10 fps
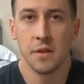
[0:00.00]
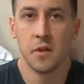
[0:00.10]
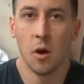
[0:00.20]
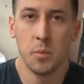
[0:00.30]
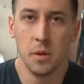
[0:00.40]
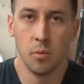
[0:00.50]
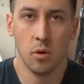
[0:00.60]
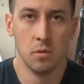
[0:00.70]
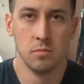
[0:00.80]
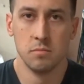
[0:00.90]
I tell
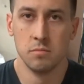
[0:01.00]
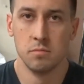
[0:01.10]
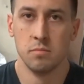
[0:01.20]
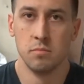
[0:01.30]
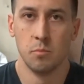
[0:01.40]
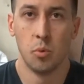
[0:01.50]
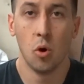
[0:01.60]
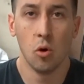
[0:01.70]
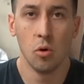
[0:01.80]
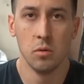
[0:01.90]
people,
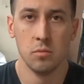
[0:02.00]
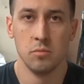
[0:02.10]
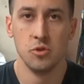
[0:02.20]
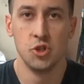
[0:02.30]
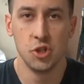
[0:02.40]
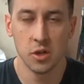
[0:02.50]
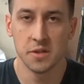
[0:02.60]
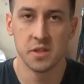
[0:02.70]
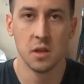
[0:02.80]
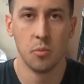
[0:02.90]
pull
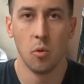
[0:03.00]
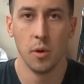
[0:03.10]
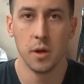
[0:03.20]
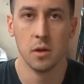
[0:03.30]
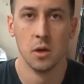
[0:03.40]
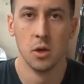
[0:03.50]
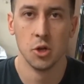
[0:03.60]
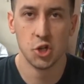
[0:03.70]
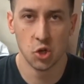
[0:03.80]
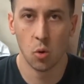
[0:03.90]
just to the point
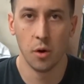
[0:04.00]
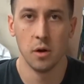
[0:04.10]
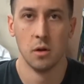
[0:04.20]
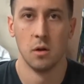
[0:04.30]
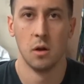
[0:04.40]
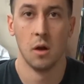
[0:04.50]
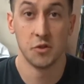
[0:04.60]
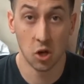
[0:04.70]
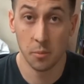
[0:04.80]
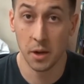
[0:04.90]
short of sharp